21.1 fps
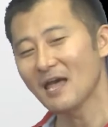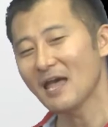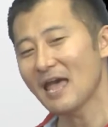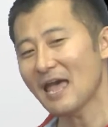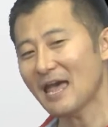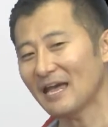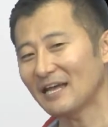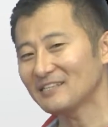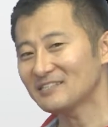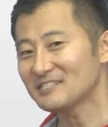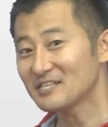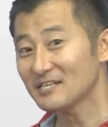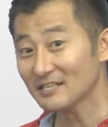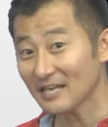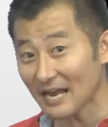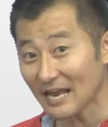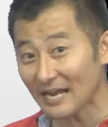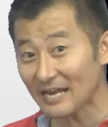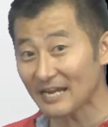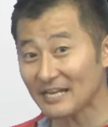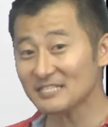And
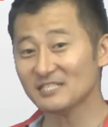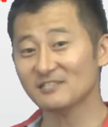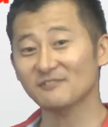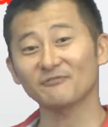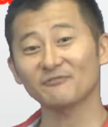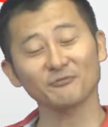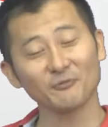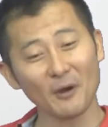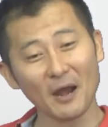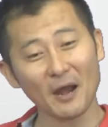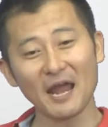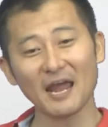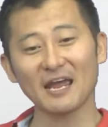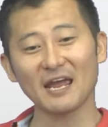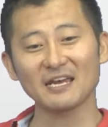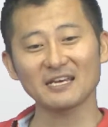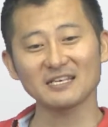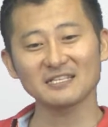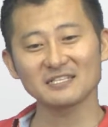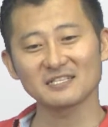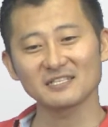today's
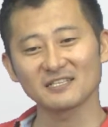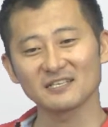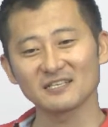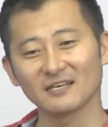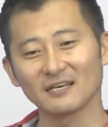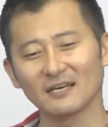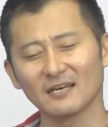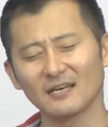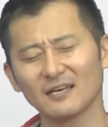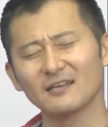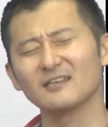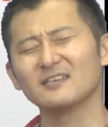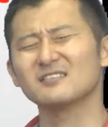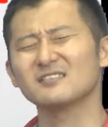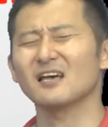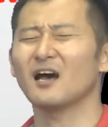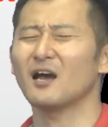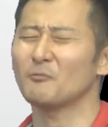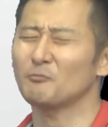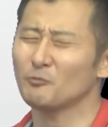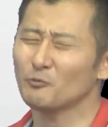phrase is,
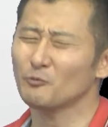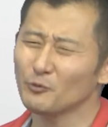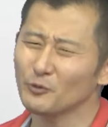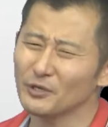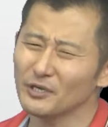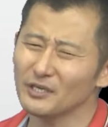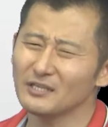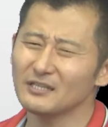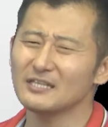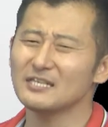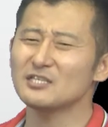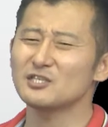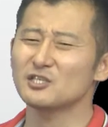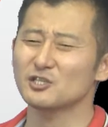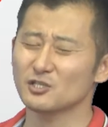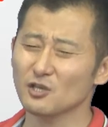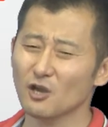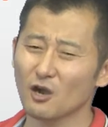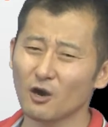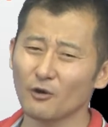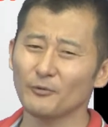I'm really
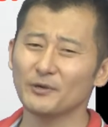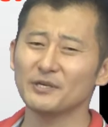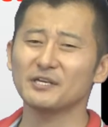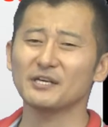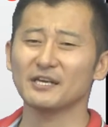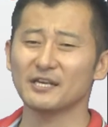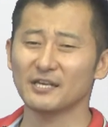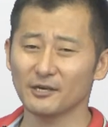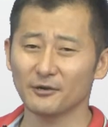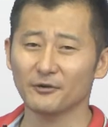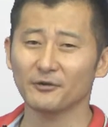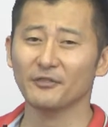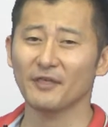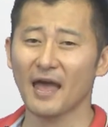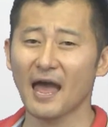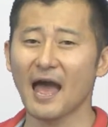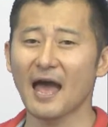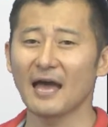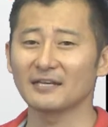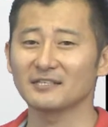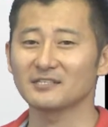sorry to hear
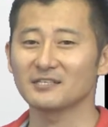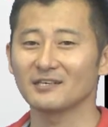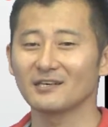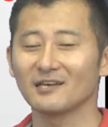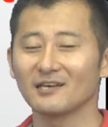that.